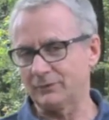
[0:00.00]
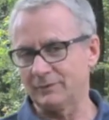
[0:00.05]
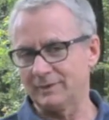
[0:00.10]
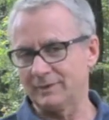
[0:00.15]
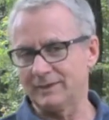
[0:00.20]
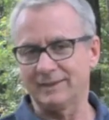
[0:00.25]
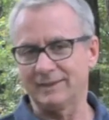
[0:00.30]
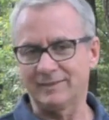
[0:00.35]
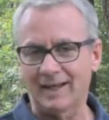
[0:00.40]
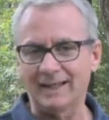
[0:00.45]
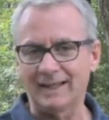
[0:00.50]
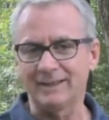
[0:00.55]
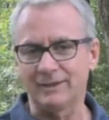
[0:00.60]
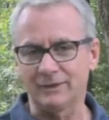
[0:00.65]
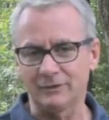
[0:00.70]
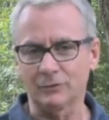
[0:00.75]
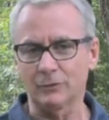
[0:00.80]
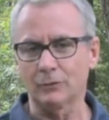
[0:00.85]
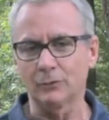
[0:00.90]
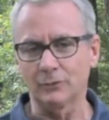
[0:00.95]
Italian
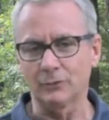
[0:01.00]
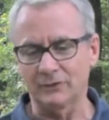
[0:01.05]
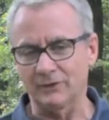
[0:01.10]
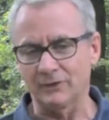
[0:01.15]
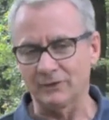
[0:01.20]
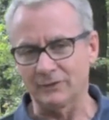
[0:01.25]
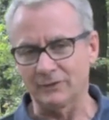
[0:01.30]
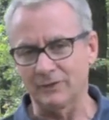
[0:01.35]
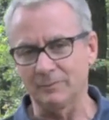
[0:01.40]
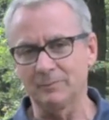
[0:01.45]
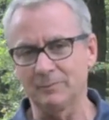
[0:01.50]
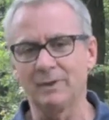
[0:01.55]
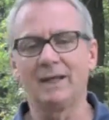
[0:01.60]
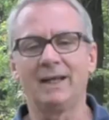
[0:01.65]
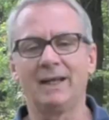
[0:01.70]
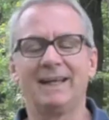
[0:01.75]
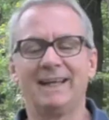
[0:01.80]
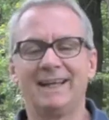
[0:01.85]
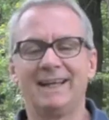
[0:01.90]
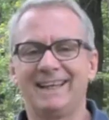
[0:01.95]
school system,
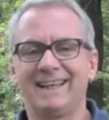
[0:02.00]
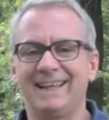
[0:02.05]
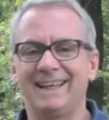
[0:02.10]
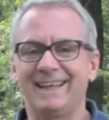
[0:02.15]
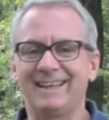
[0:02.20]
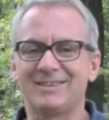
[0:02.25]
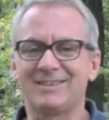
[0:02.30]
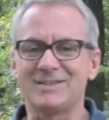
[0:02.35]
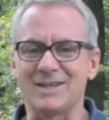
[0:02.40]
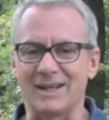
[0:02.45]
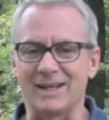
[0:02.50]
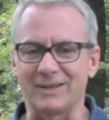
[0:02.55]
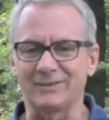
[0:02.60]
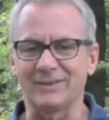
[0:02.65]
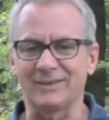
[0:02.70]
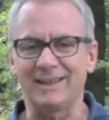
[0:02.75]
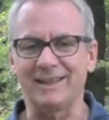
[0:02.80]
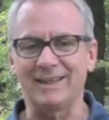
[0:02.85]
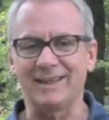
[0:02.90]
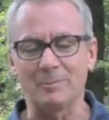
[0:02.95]
it's
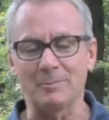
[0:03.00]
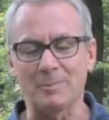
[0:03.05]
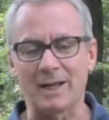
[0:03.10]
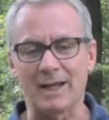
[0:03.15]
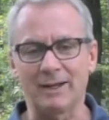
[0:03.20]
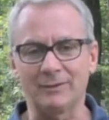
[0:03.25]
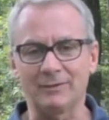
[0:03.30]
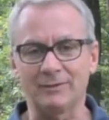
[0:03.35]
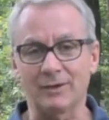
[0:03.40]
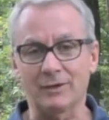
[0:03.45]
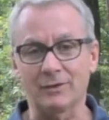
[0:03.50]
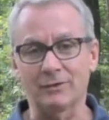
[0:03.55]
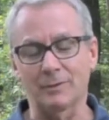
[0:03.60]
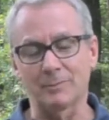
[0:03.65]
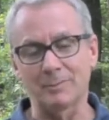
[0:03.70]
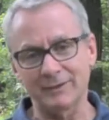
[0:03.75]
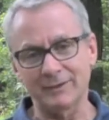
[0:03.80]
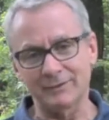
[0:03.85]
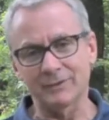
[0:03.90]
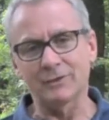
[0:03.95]
generally about
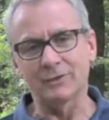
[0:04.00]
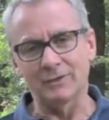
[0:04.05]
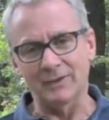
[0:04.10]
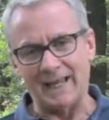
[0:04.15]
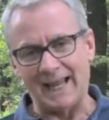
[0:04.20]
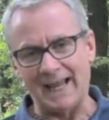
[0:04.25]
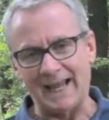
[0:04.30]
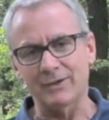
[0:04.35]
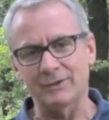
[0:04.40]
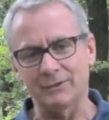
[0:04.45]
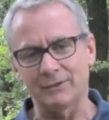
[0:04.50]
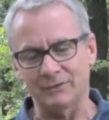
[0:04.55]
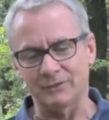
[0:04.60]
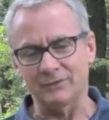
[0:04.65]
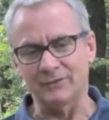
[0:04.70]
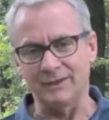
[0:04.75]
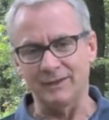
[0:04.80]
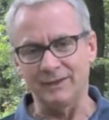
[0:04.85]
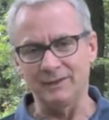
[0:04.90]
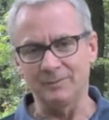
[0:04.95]
grammatical
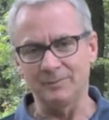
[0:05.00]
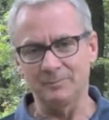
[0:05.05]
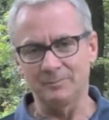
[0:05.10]
accuracy,